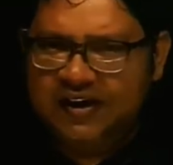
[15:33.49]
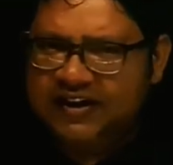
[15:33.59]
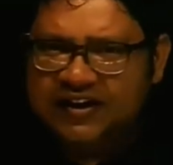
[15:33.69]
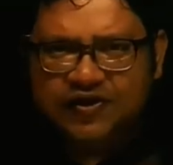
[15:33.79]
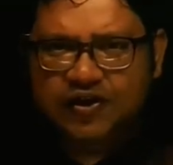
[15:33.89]
it
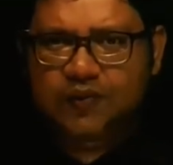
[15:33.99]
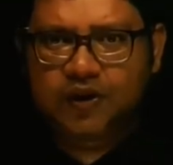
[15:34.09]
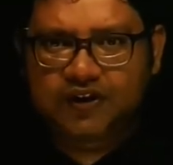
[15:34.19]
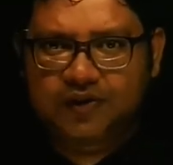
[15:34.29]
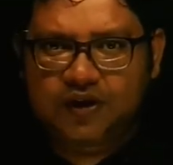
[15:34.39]
does not
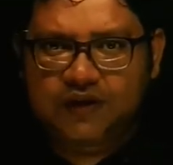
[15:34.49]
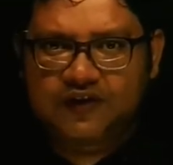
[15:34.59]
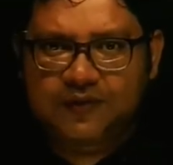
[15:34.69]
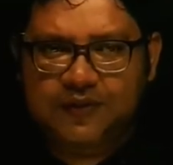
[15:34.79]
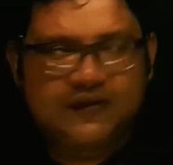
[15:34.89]
bother one of the
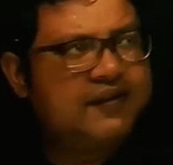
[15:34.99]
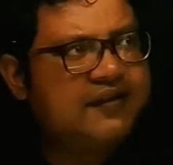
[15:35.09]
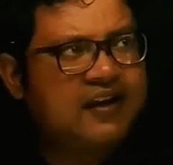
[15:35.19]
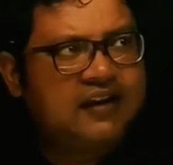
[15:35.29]
species,